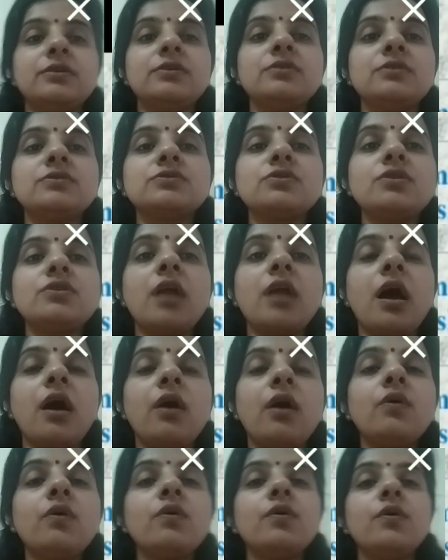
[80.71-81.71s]
So
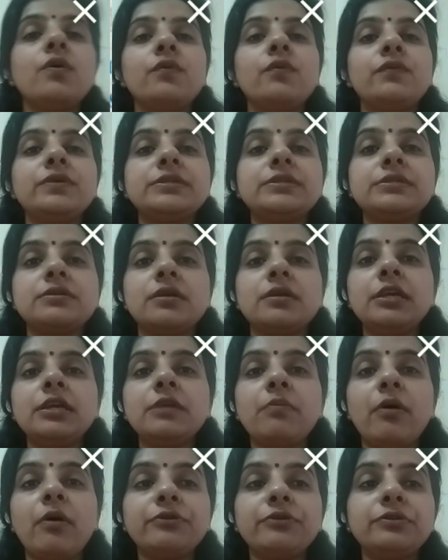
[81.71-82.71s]
now we study
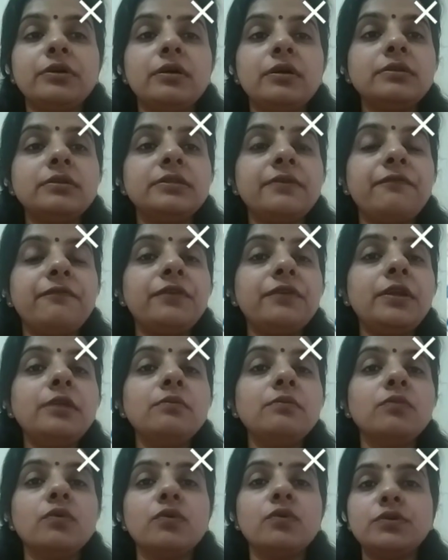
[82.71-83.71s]
about the different
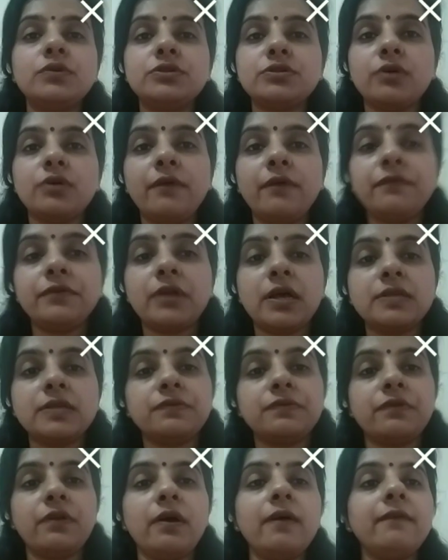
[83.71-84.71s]
modes of
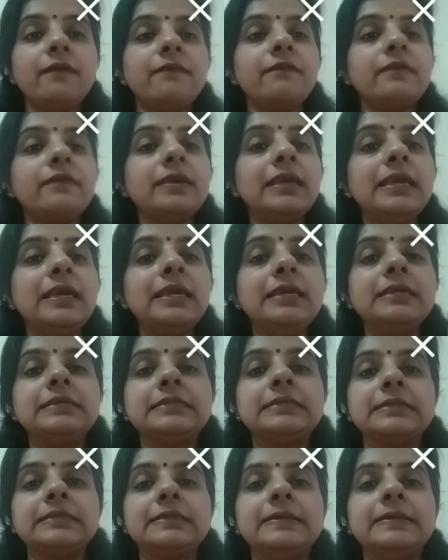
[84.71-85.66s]
transfer of heat.